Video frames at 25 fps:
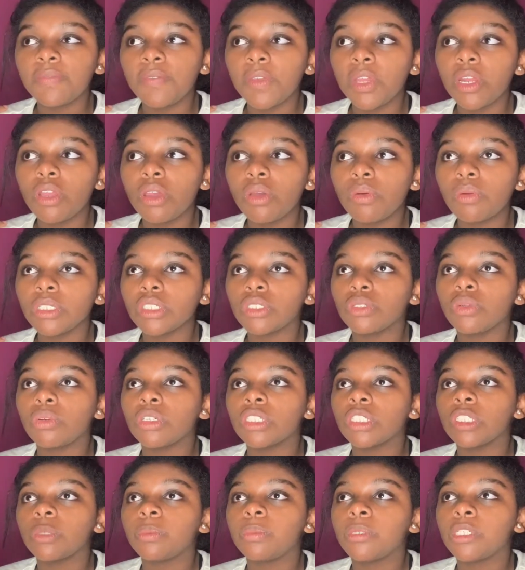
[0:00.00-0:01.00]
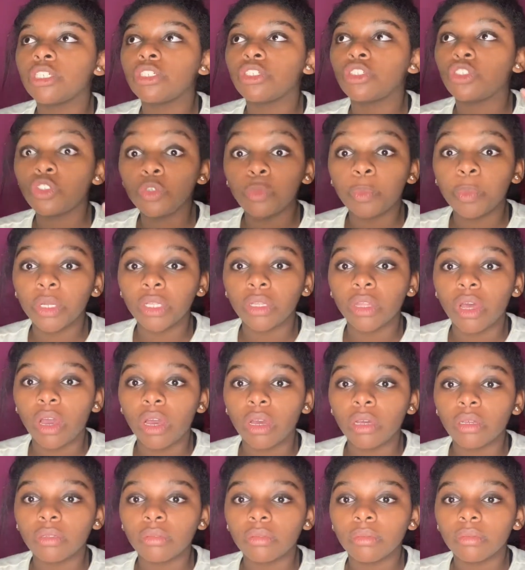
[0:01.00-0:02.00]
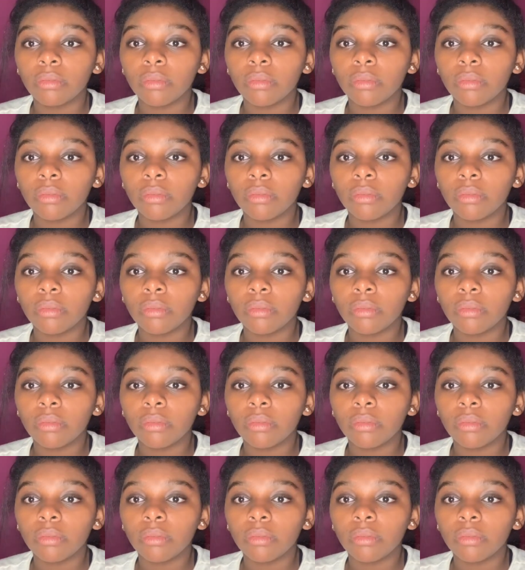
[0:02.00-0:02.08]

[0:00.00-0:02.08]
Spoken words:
video is going to be super long,